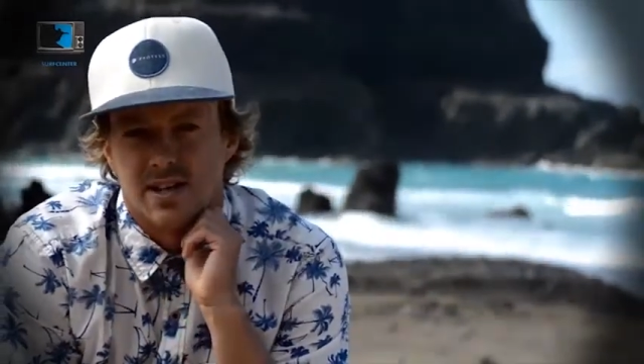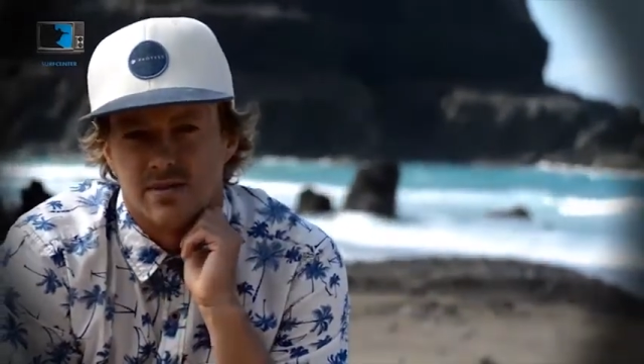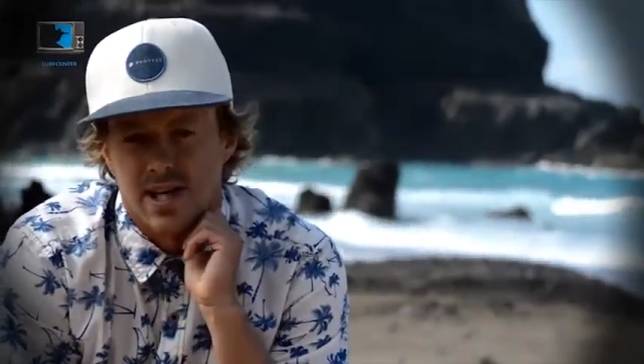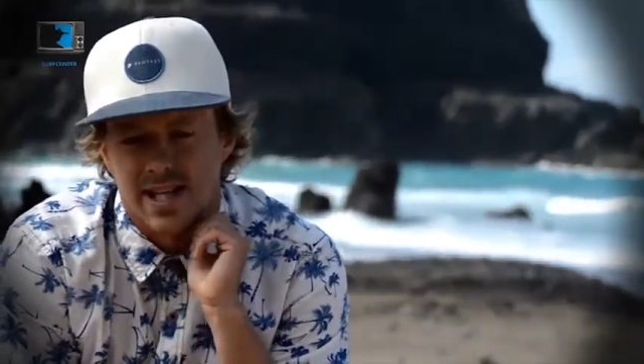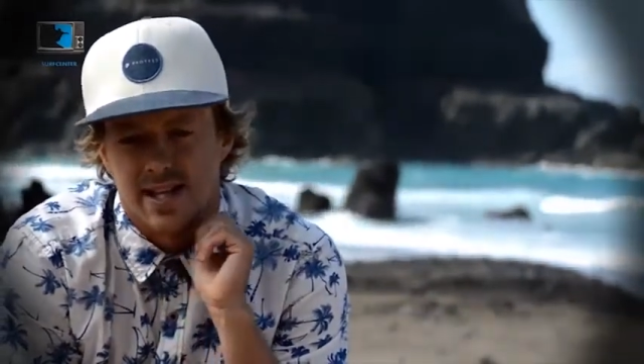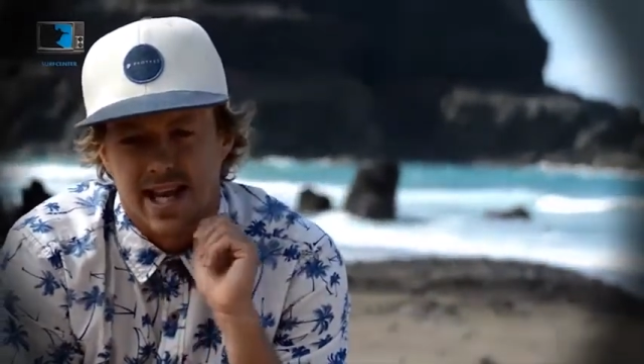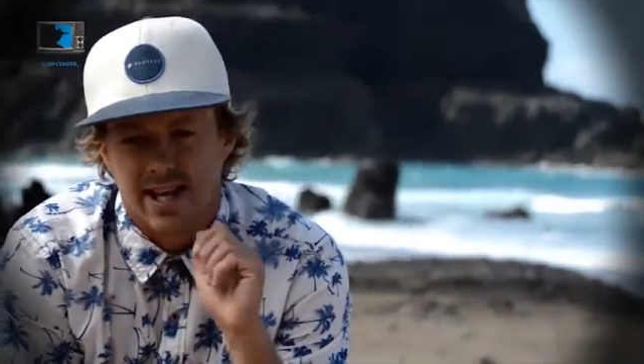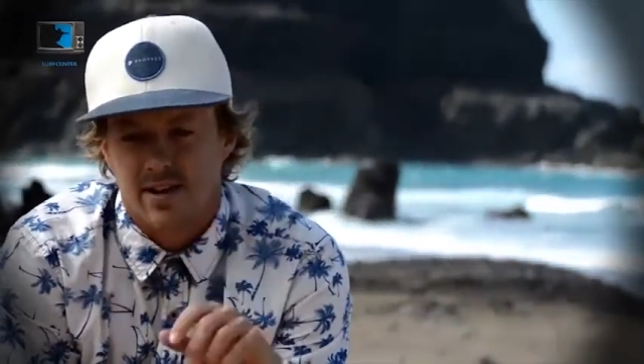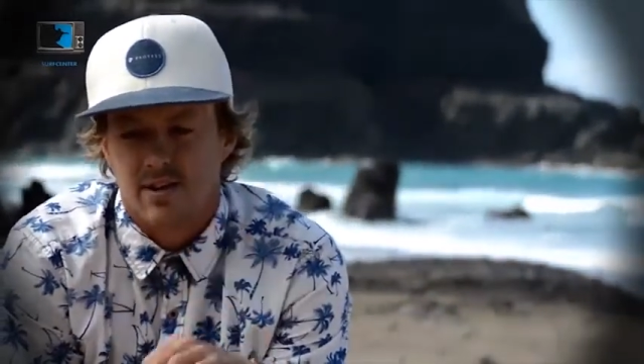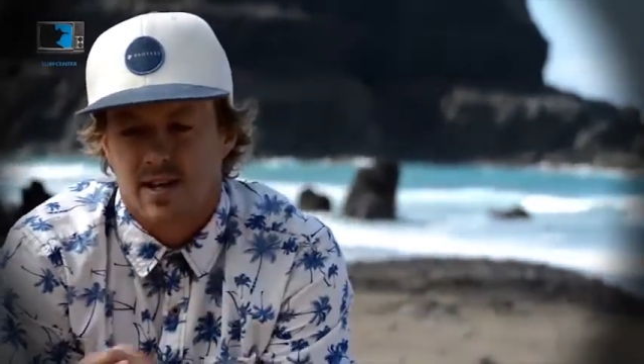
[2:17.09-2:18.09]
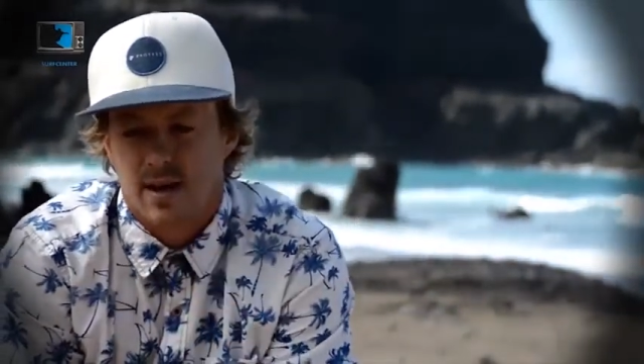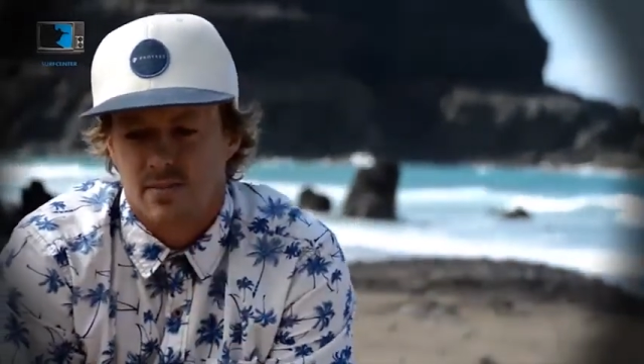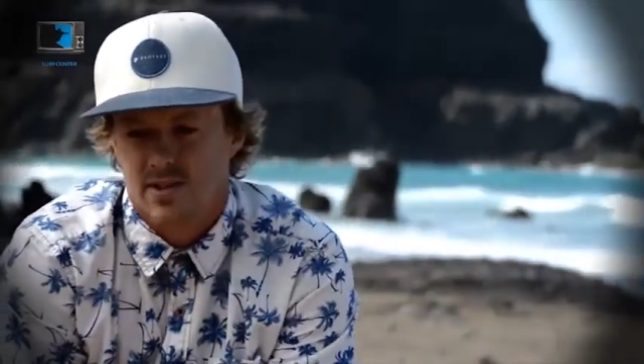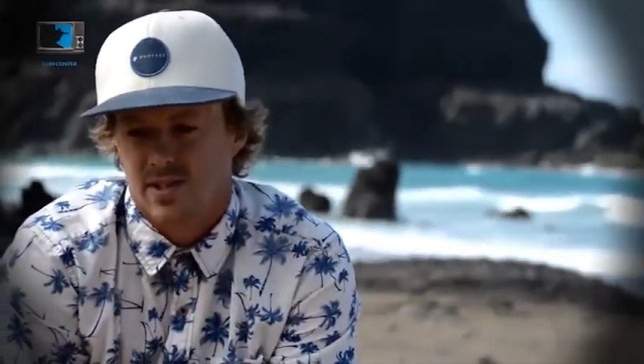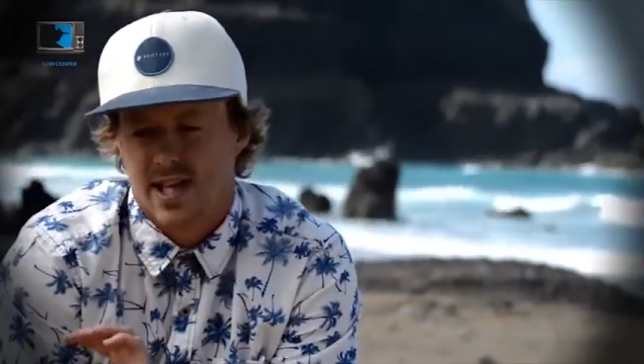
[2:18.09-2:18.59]
and really taking your
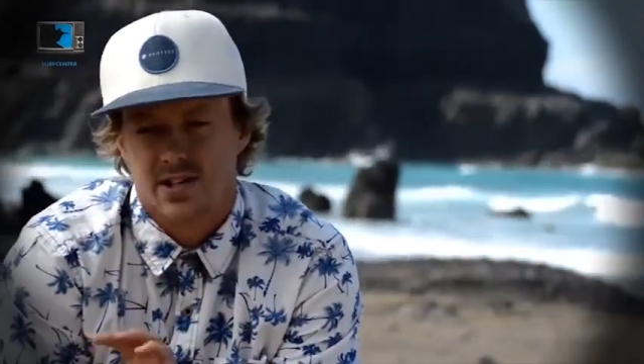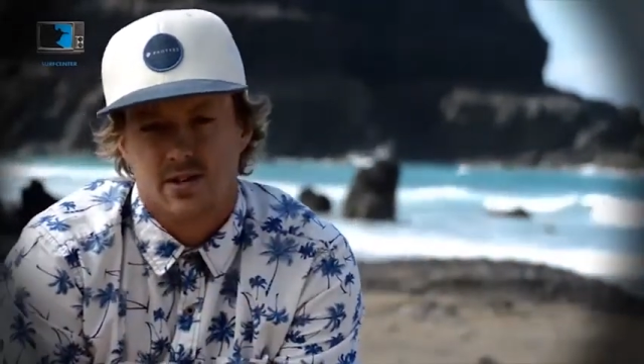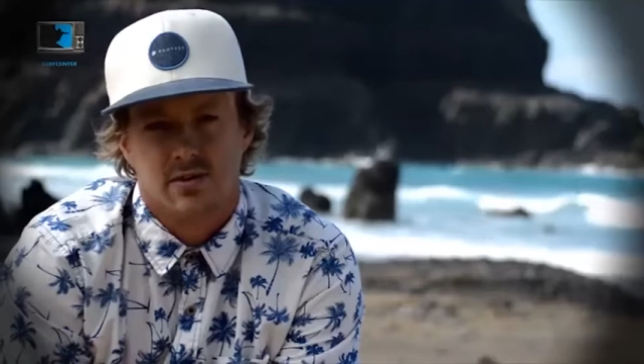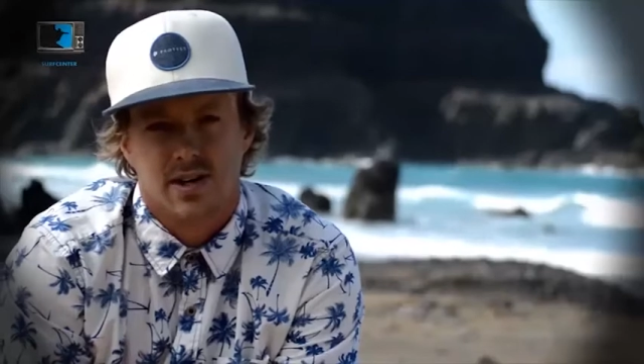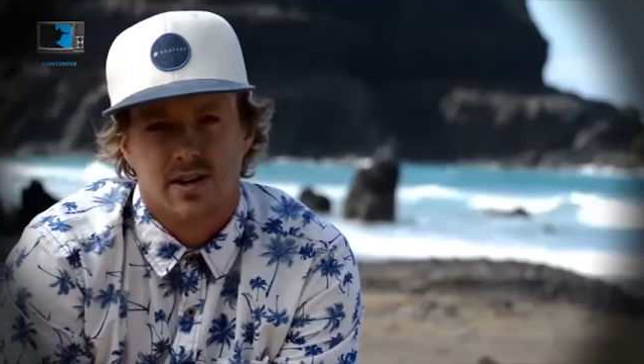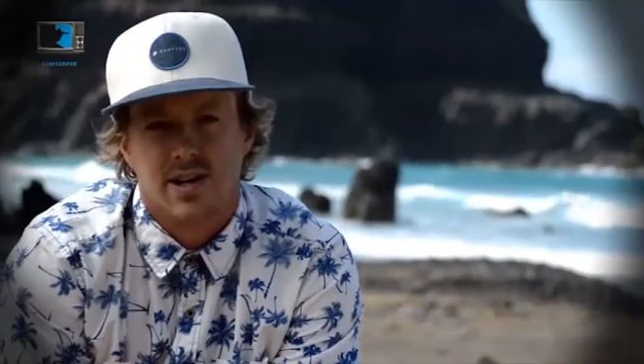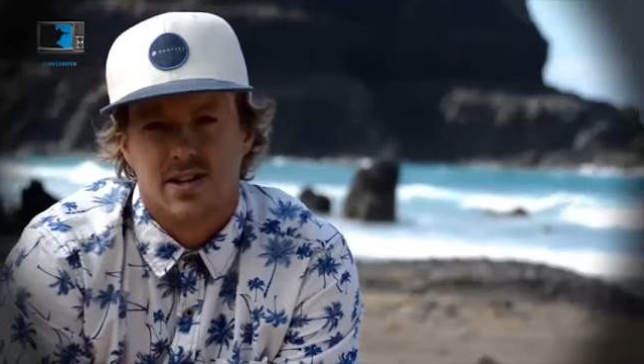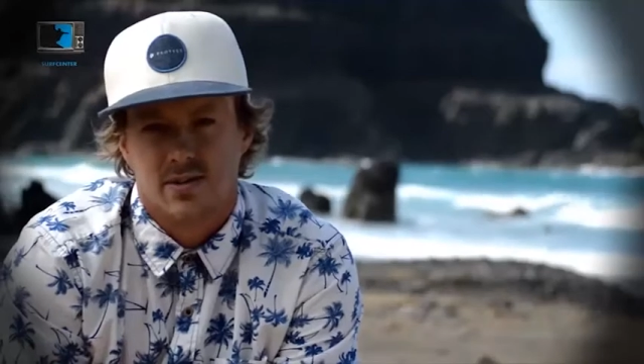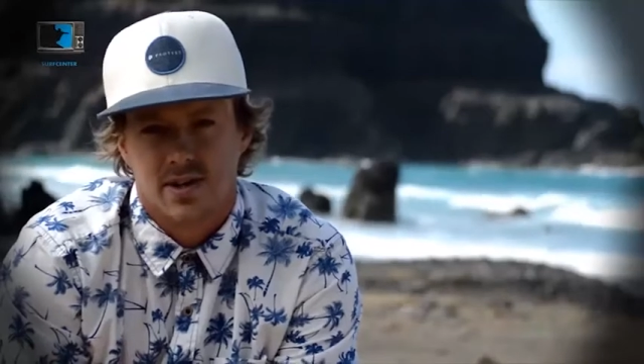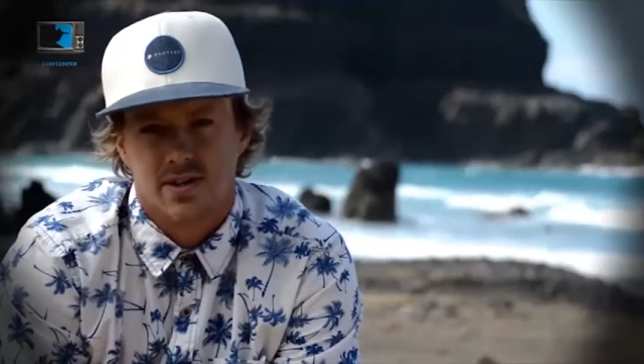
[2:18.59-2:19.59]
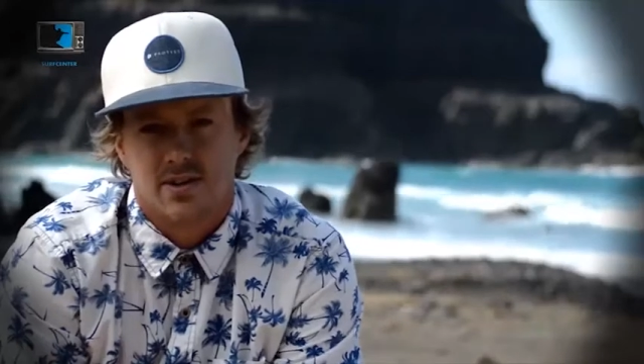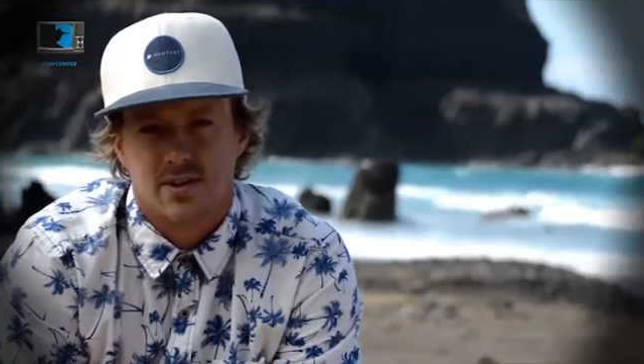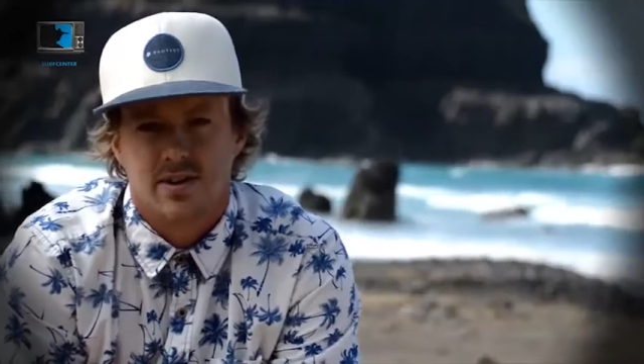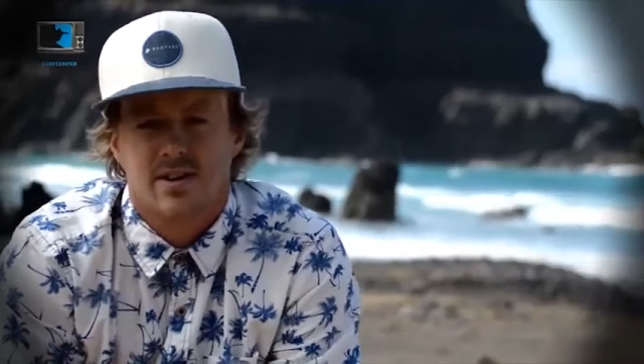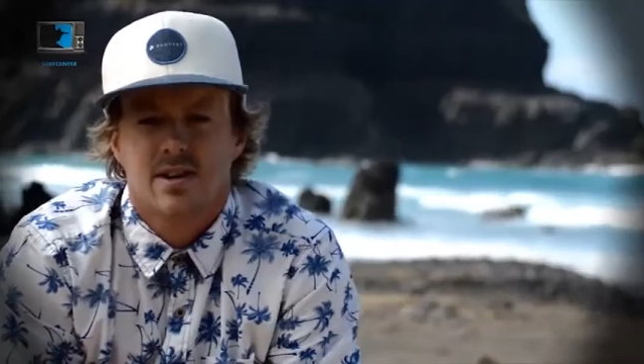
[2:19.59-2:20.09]
time to set your reel and do the
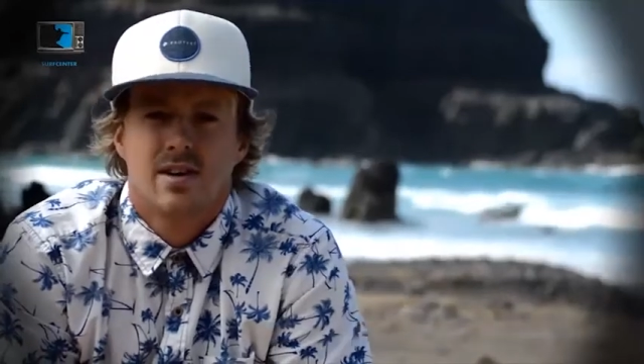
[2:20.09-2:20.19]
turn.